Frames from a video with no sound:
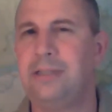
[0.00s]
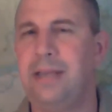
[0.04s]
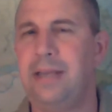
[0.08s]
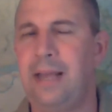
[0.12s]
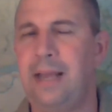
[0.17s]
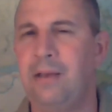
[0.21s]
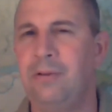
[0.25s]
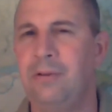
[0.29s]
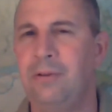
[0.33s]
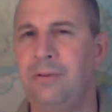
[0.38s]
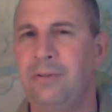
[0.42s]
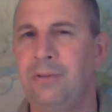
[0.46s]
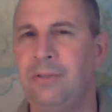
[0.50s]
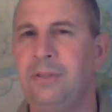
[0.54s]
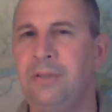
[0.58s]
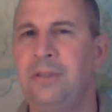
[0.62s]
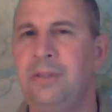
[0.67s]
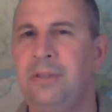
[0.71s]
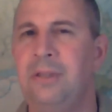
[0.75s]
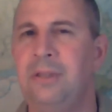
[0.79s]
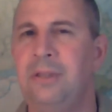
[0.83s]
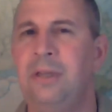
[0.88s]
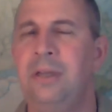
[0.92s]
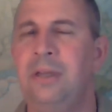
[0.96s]

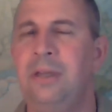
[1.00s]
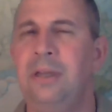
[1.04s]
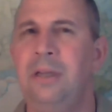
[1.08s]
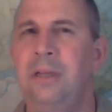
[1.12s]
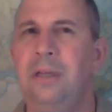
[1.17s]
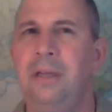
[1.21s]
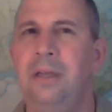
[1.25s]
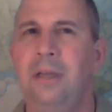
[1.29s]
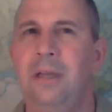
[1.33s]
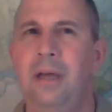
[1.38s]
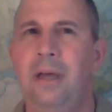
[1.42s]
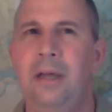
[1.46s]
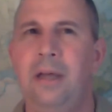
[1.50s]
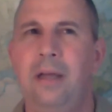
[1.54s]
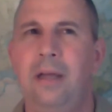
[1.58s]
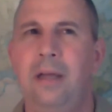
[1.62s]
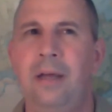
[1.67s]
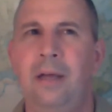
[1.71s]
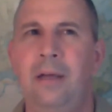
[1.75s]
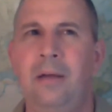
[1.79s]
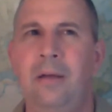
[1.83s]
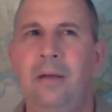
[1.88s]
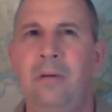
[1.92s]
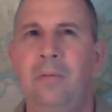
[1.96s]
entails
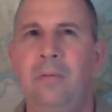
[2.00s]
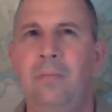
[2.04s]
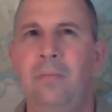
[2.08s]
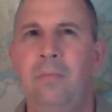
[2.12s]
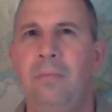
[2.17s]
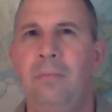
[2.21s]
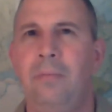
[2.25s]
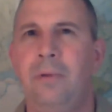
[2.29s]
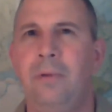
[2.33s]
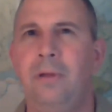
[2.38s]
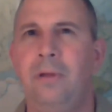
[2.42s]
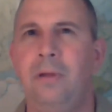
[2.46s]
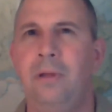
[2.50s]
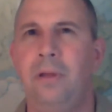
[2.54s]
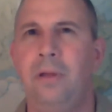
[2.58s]
an